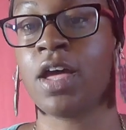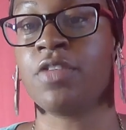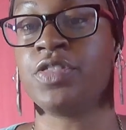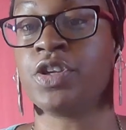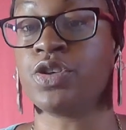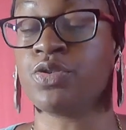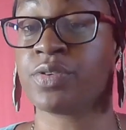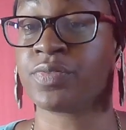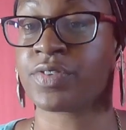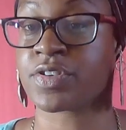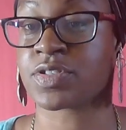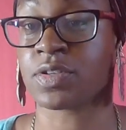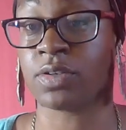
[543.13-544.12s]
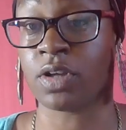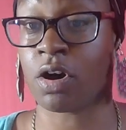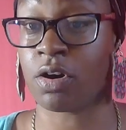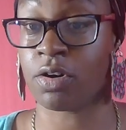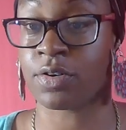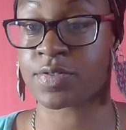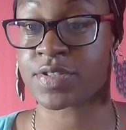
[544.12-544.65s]
the universal
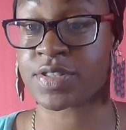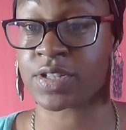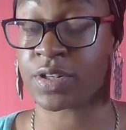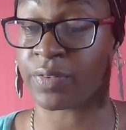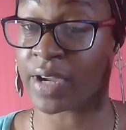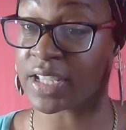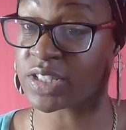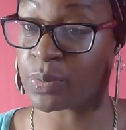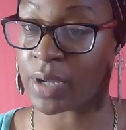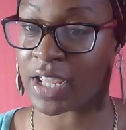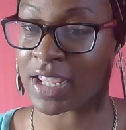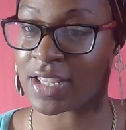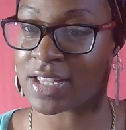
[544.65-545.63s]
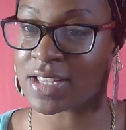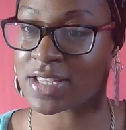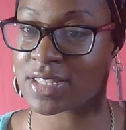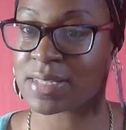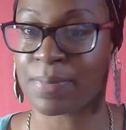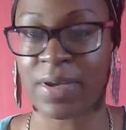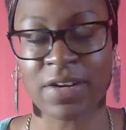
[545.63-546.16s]
laws the correct way
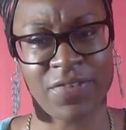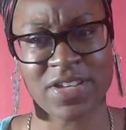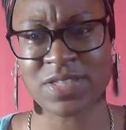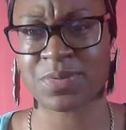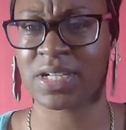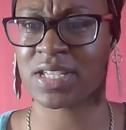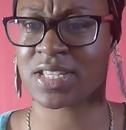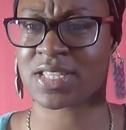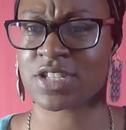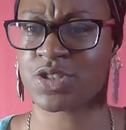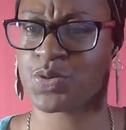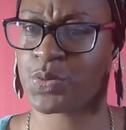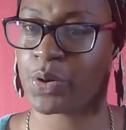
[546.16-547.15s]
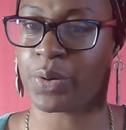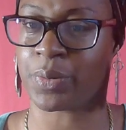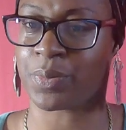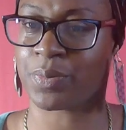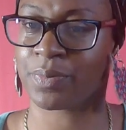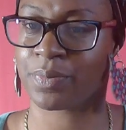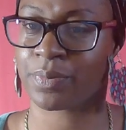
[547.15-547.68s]
to manifest what it is that you want.
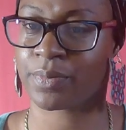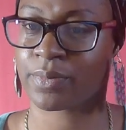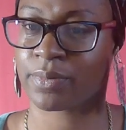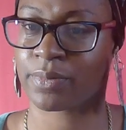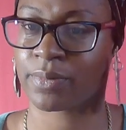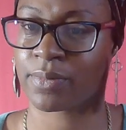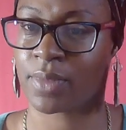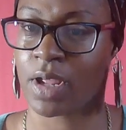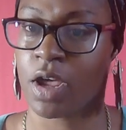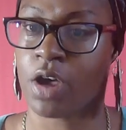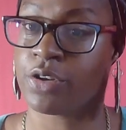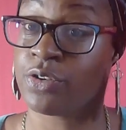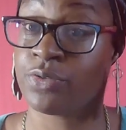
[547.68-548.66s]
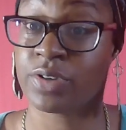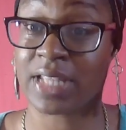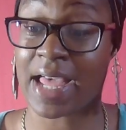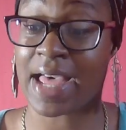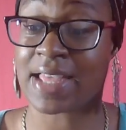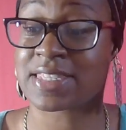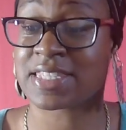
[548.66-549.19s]
You
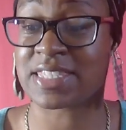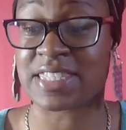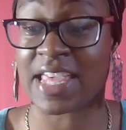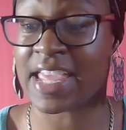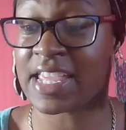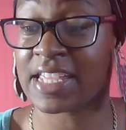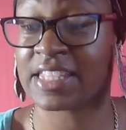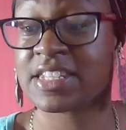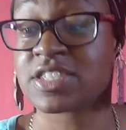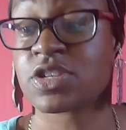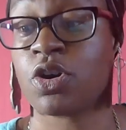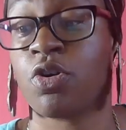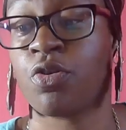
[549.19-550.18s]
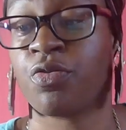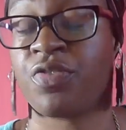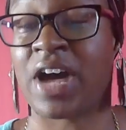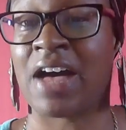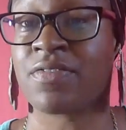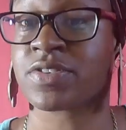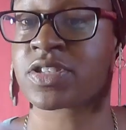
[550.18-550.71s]
realize staying in this whole
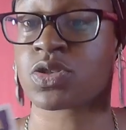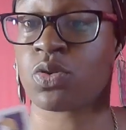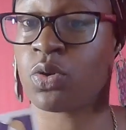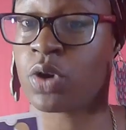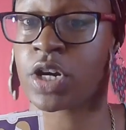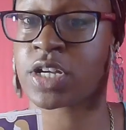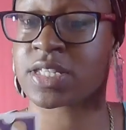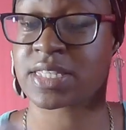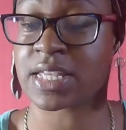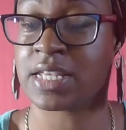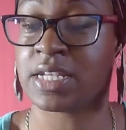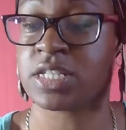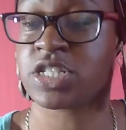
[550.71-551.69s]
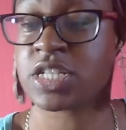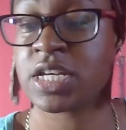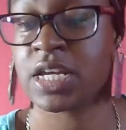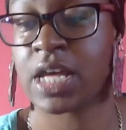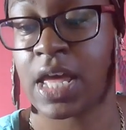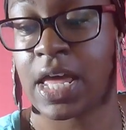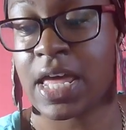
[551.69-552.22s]
Five of Swords
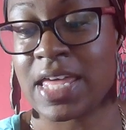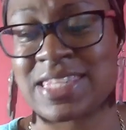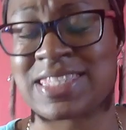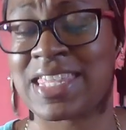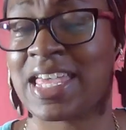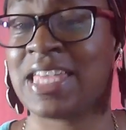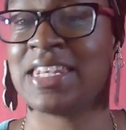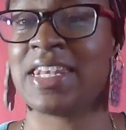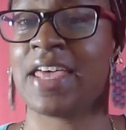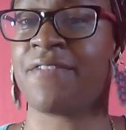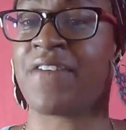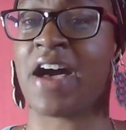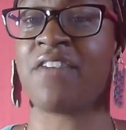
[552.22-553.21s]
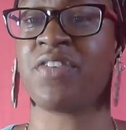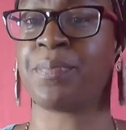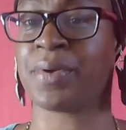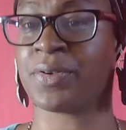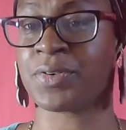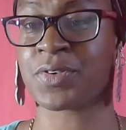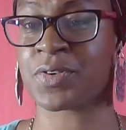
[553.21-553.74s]
energy and staying in that Five of
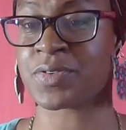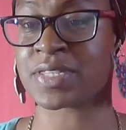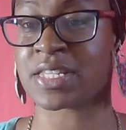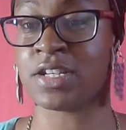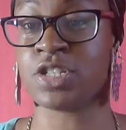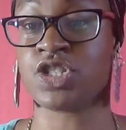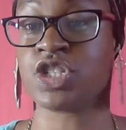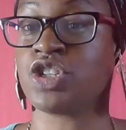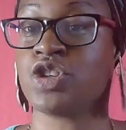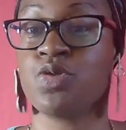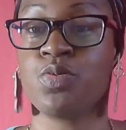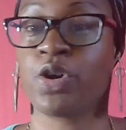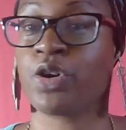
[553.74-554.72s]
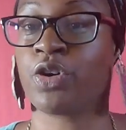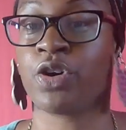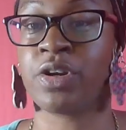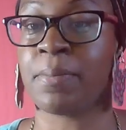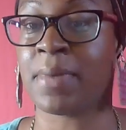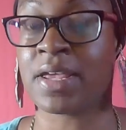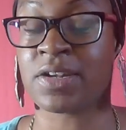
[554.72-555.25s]
Pentacles energy, you weren't going
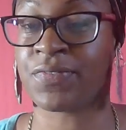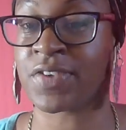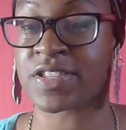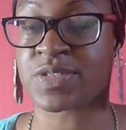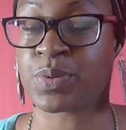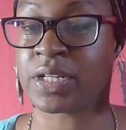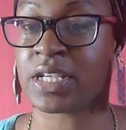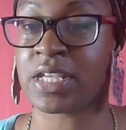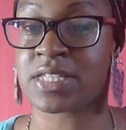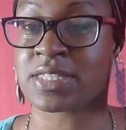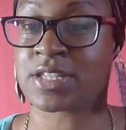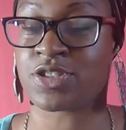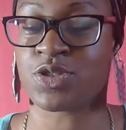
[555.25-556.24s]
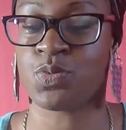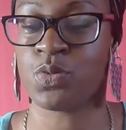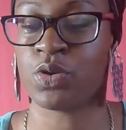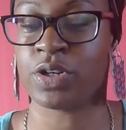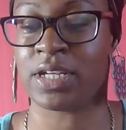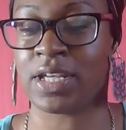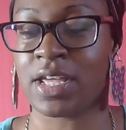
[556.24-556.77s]
to manifest what it is that you
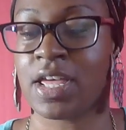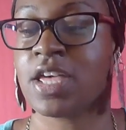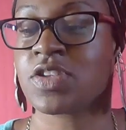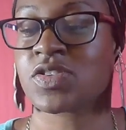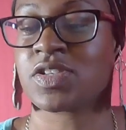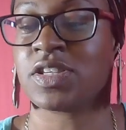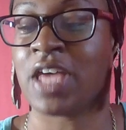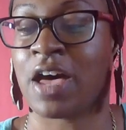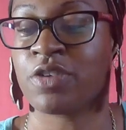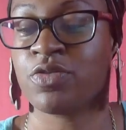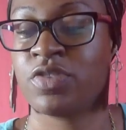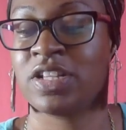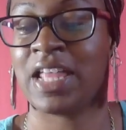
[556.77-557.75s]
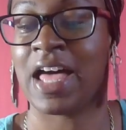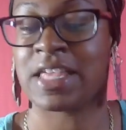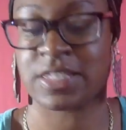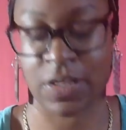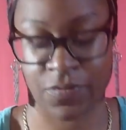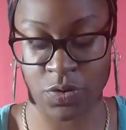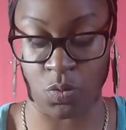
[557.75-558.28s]
wanted. So now you
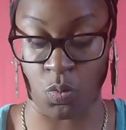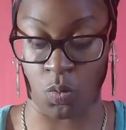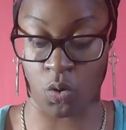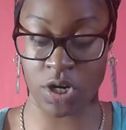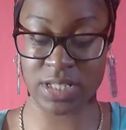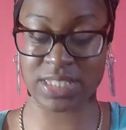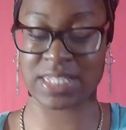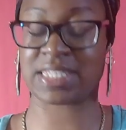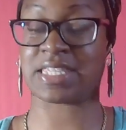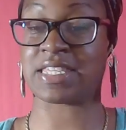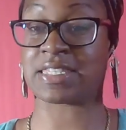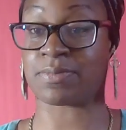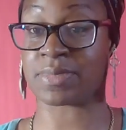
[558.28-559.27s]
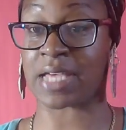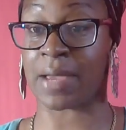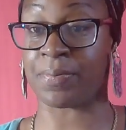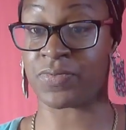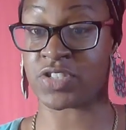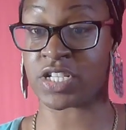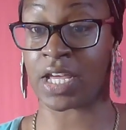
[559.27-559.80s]
realize if you want to see some
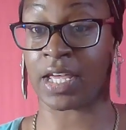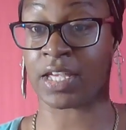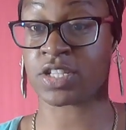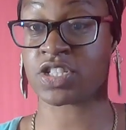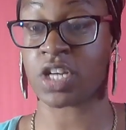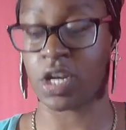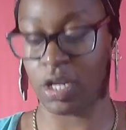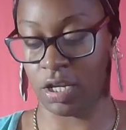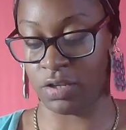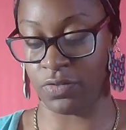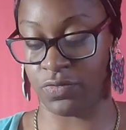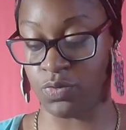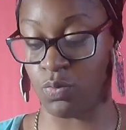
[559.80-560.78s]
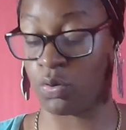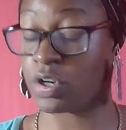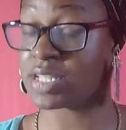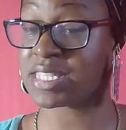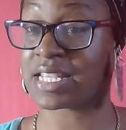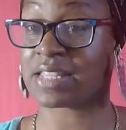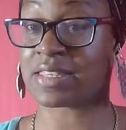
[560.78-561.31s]
type of change, and if you
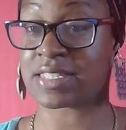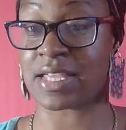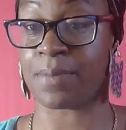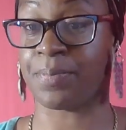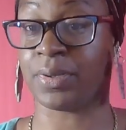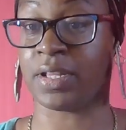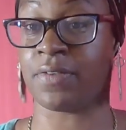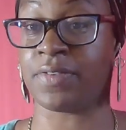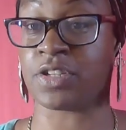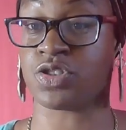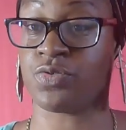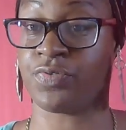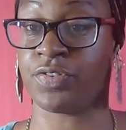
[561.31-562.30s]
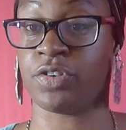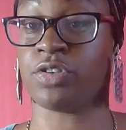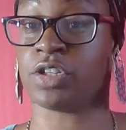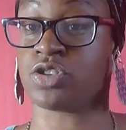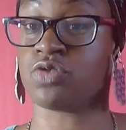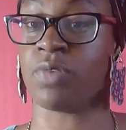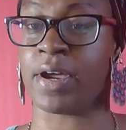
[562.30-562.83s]
want to get the type of love that you feel
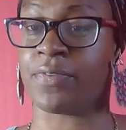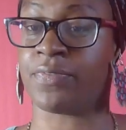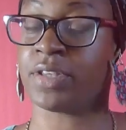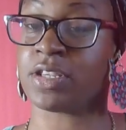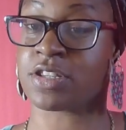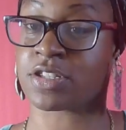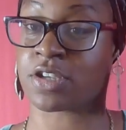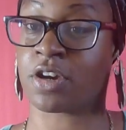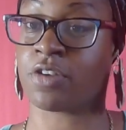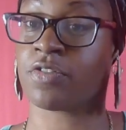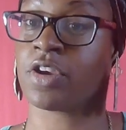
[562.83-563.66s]
that you rightfully deserve,